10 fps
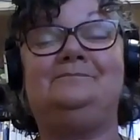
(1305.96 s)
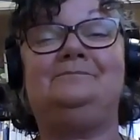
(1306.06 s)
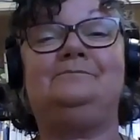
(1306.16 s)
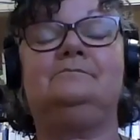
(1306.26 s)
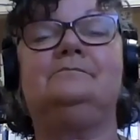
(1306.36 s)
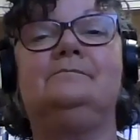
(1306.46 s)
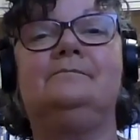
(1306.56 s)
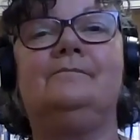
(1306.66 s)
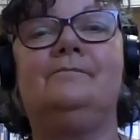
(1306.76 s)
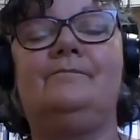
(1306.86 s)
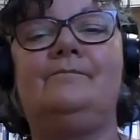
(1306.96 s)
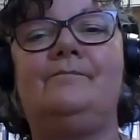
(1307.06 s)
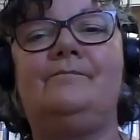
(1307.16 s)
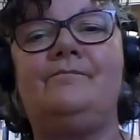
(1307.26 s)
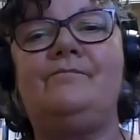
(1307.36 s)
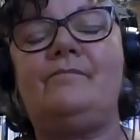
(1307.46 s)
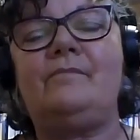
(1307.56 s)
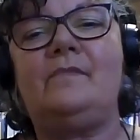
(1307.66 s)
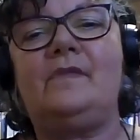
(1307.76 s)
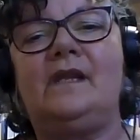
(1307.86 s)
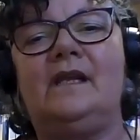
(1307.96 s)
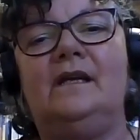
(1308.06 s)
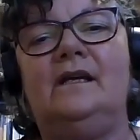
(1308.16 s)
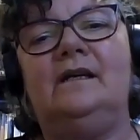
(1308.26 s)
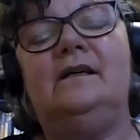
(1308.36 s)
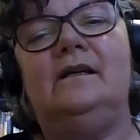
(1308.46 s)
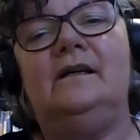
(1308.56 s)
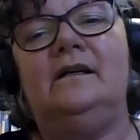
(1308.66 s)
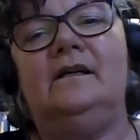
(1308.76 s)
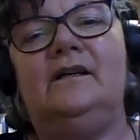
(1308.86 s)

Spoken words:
(silent)